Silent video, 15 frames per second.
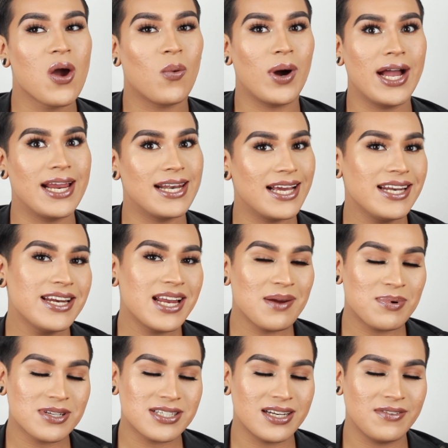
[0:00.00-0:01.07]
why
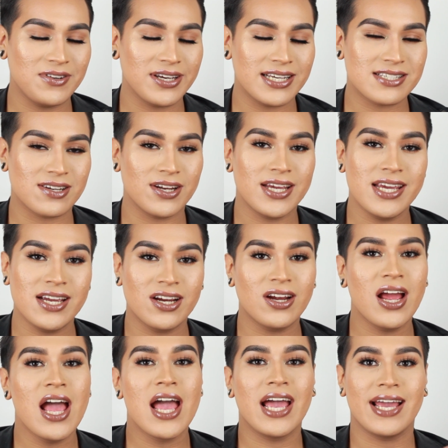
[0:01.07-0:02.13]
99% of you guys are
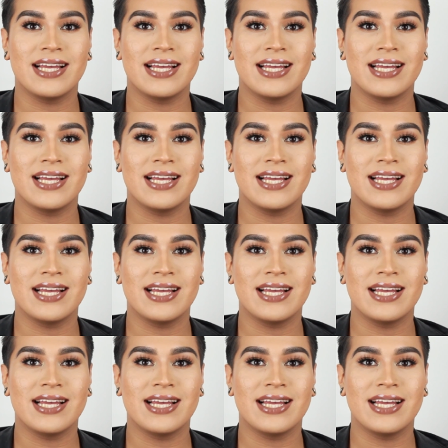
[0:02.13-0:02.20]
here.